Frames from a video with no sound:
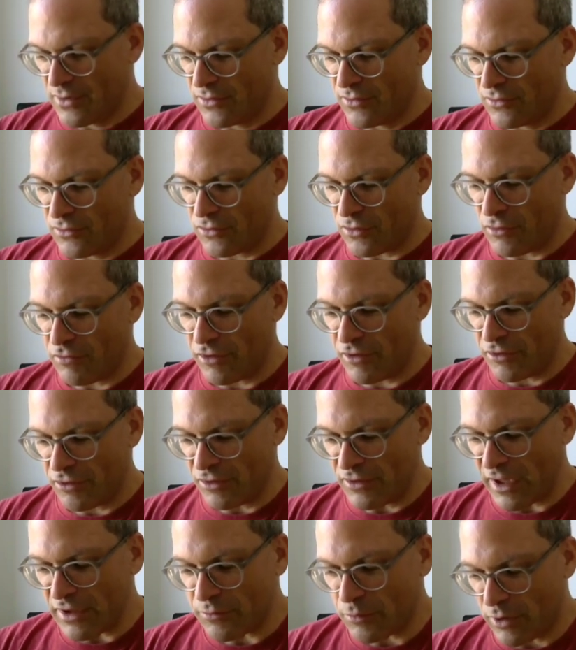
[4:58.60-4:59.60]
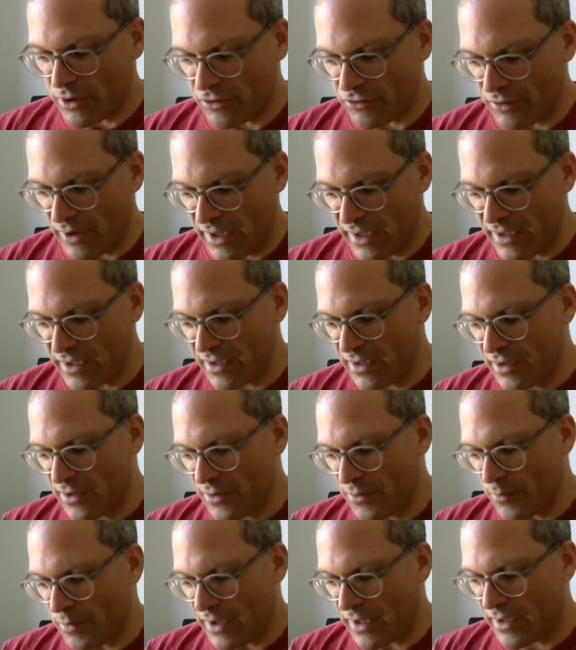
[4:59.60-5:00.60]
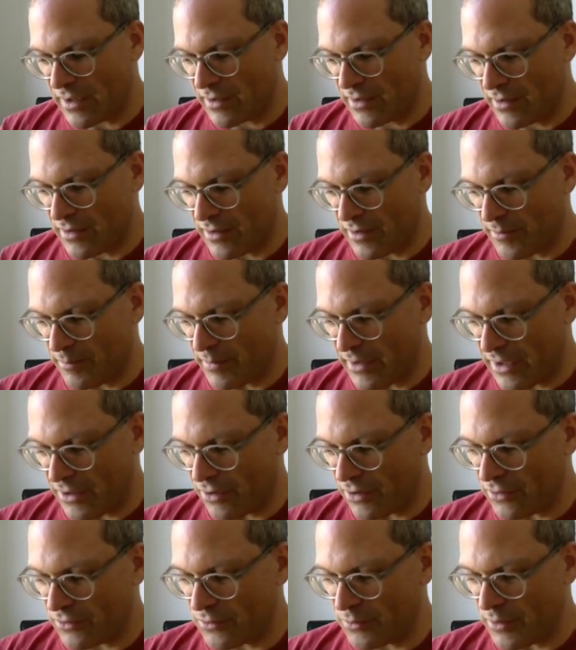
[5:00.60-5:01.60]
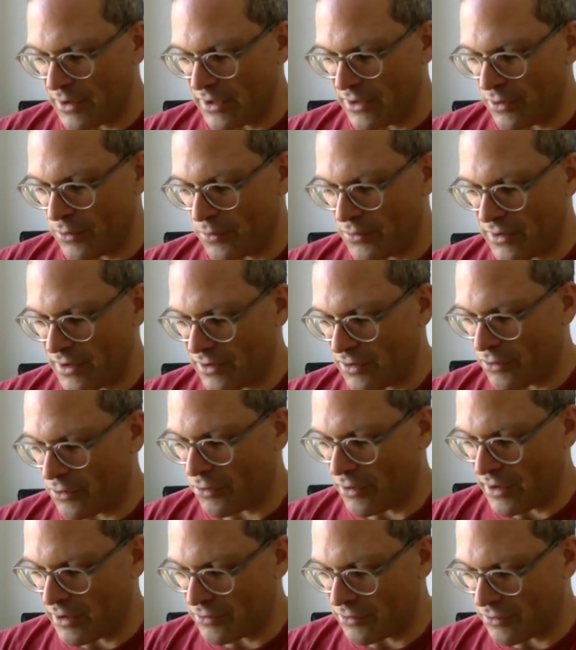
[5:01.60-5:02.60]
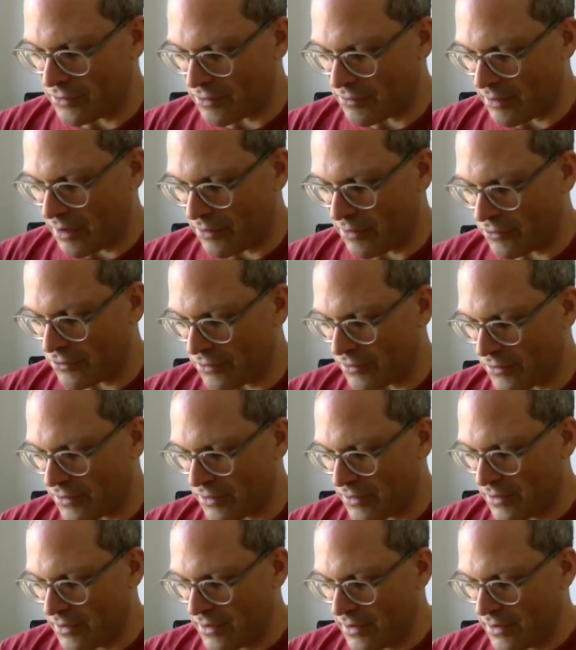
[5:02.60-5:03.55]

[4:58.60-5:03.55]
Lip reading: So for neural network training, because we know that according to the ground truth,